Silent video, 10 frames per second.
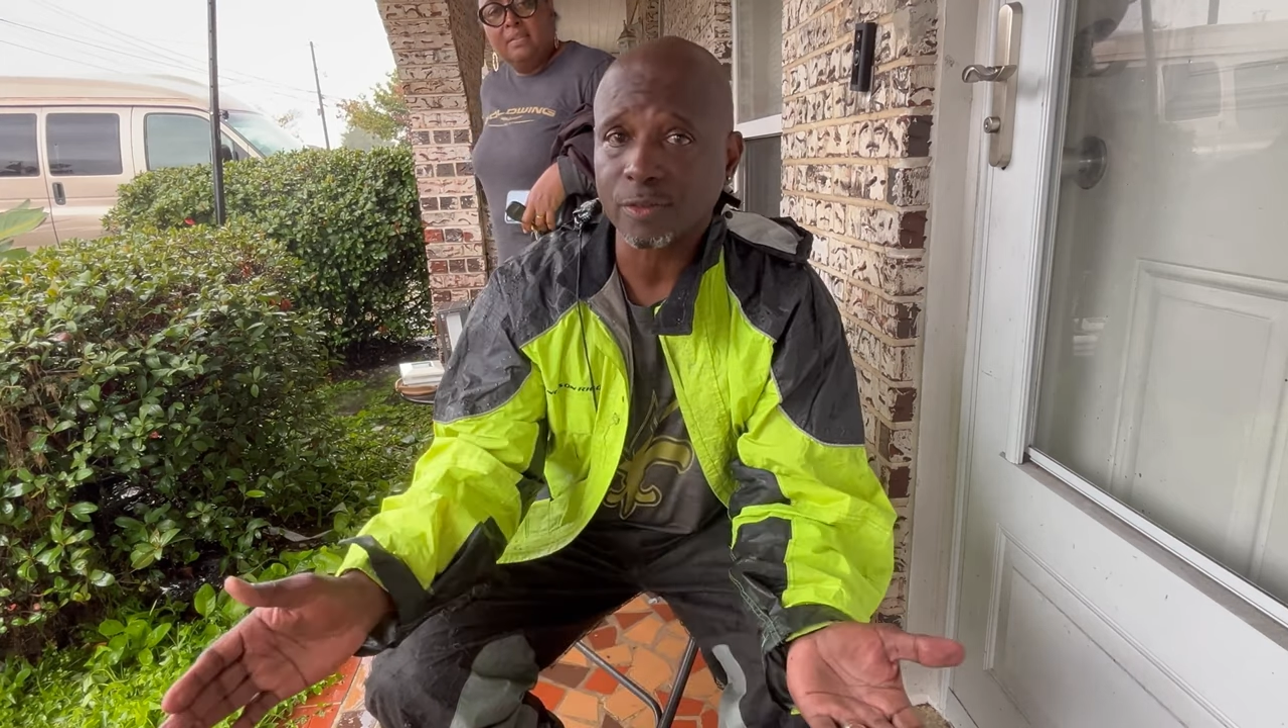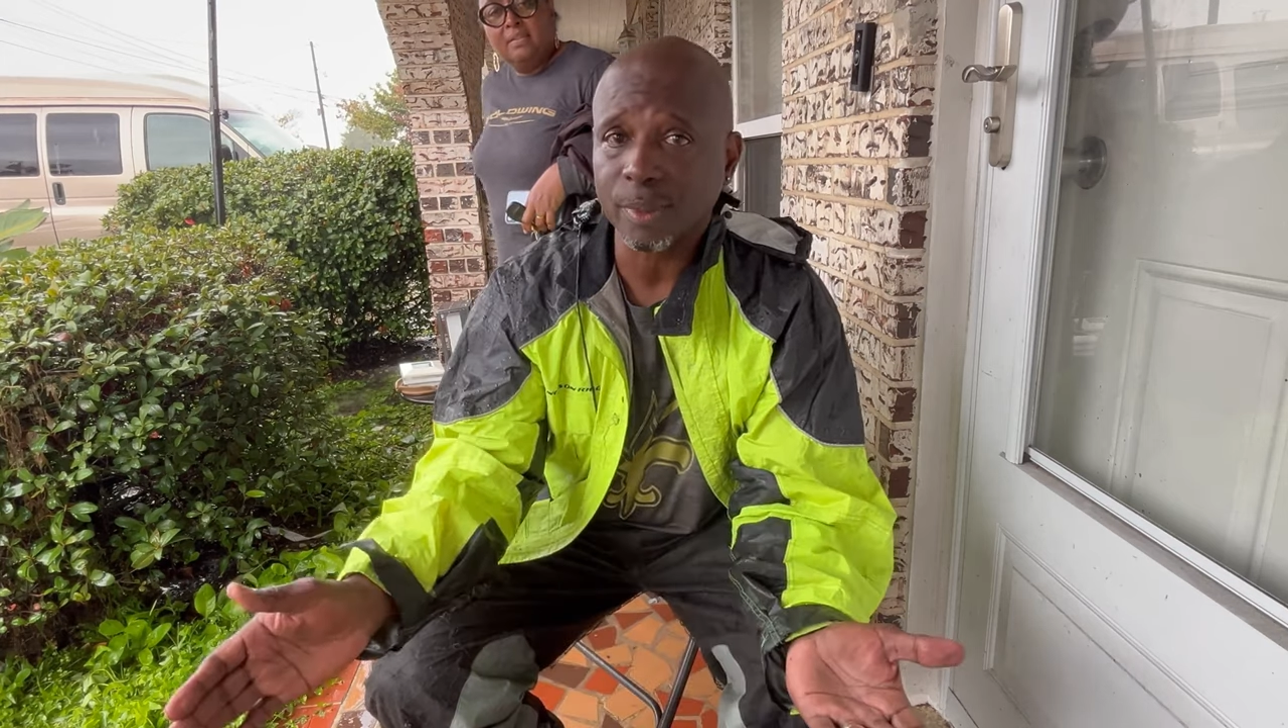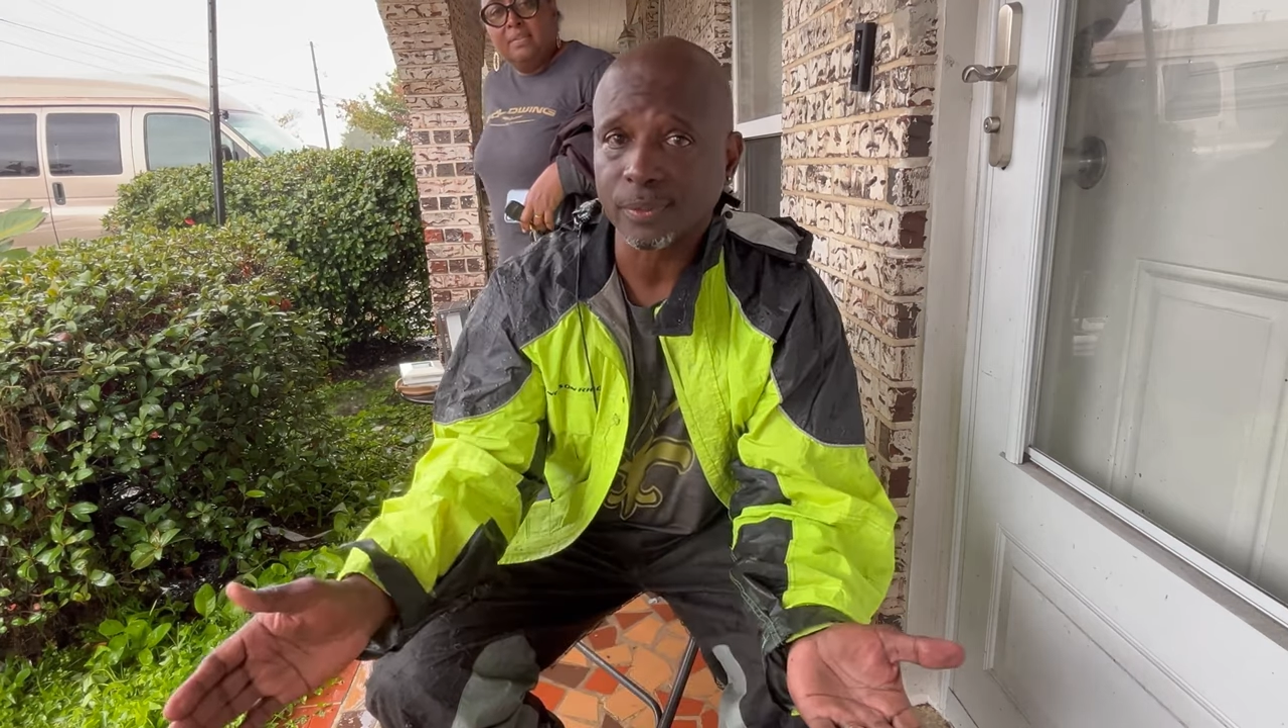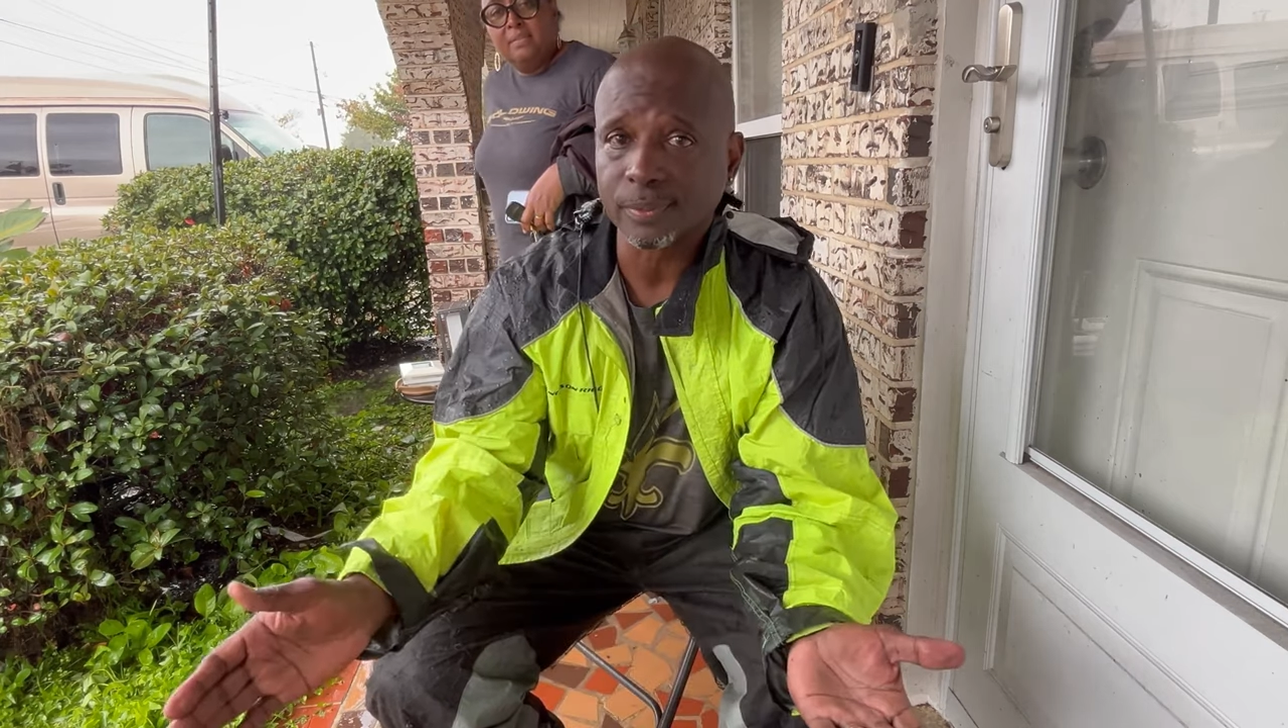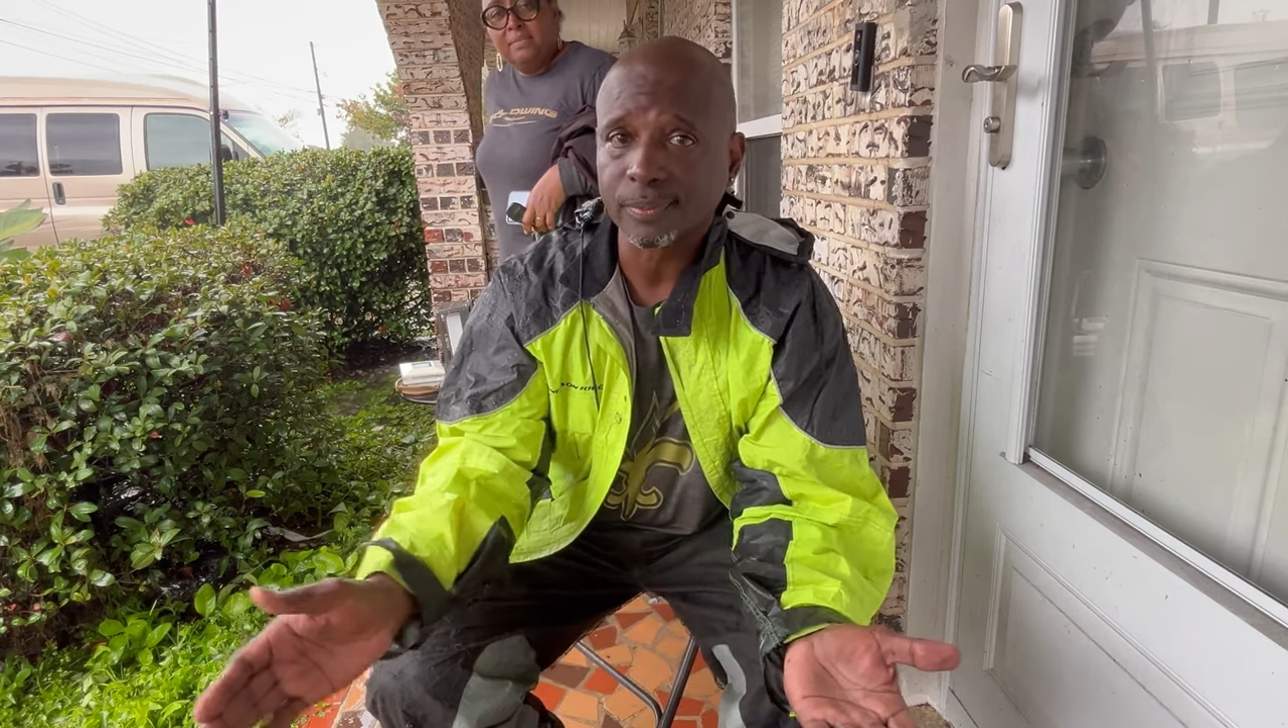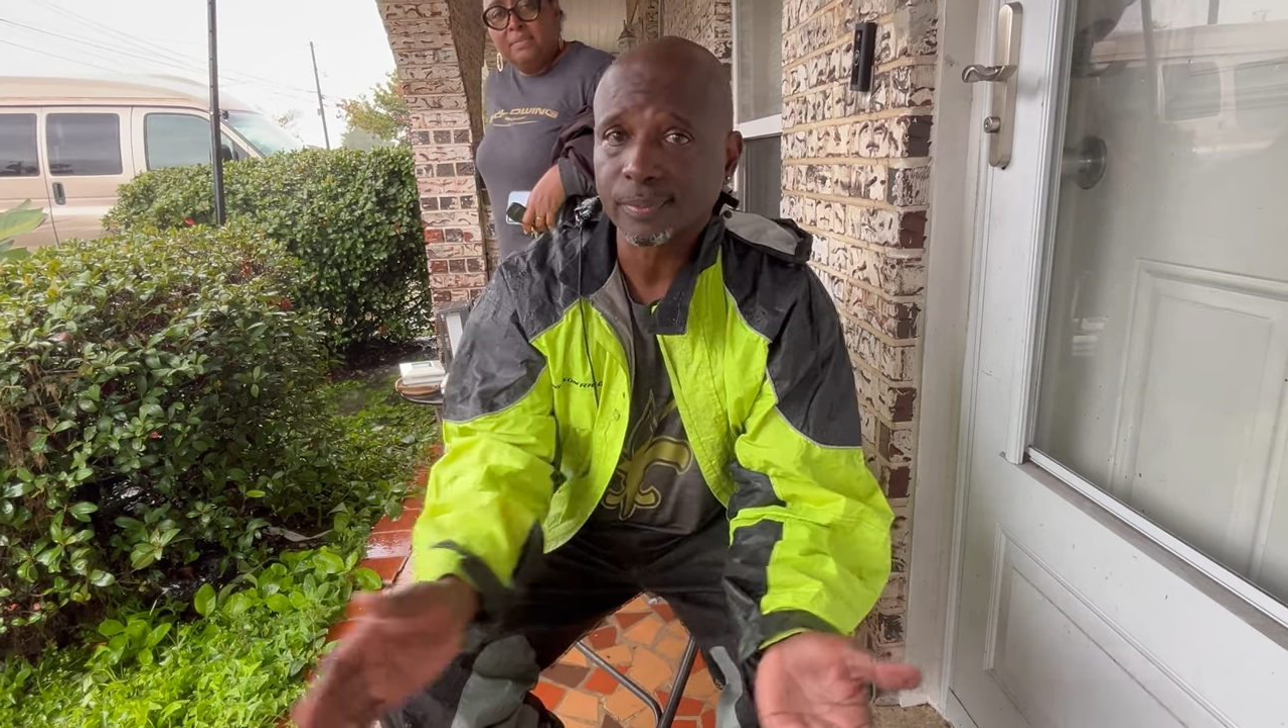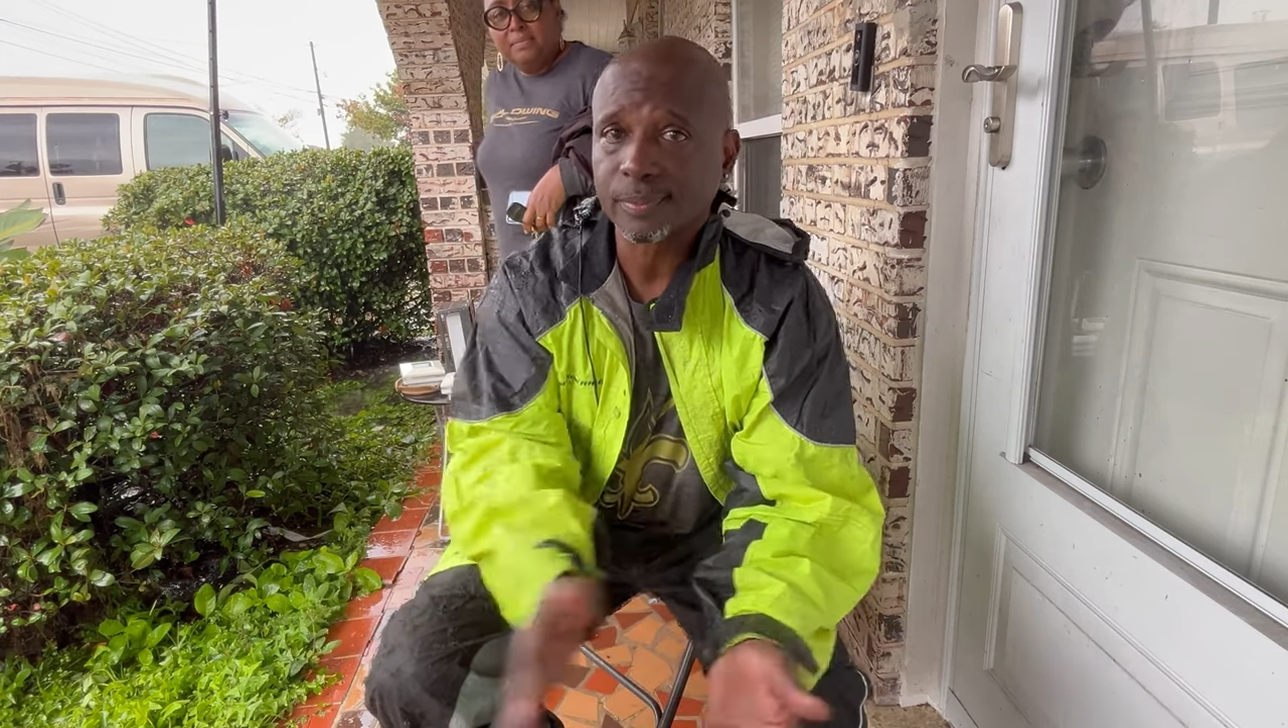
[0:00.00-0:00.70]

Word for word: of both?